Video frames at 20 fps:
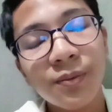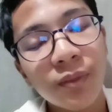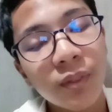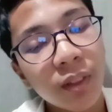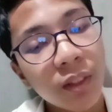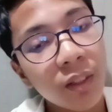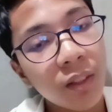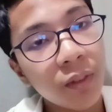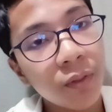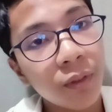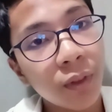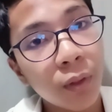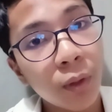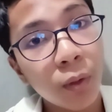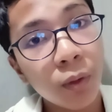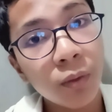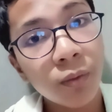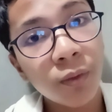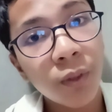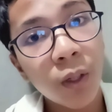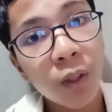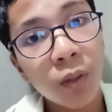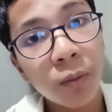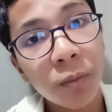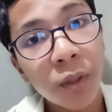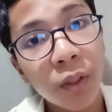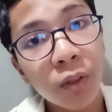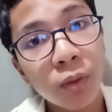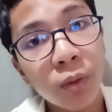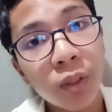If you don't follow
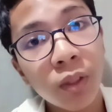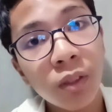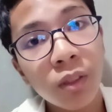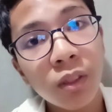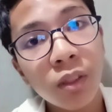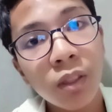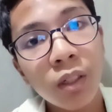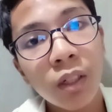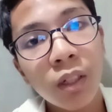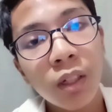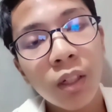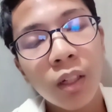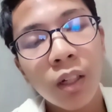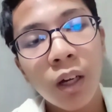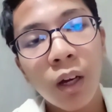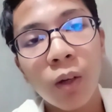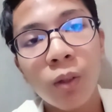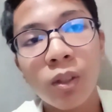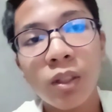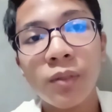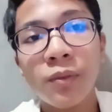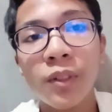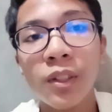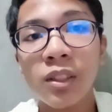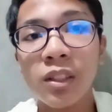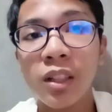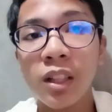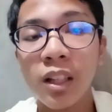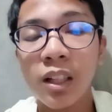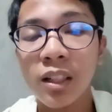me on Twitter, I'll leave a
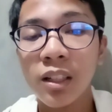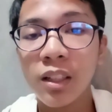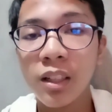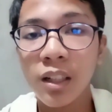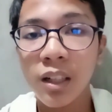link.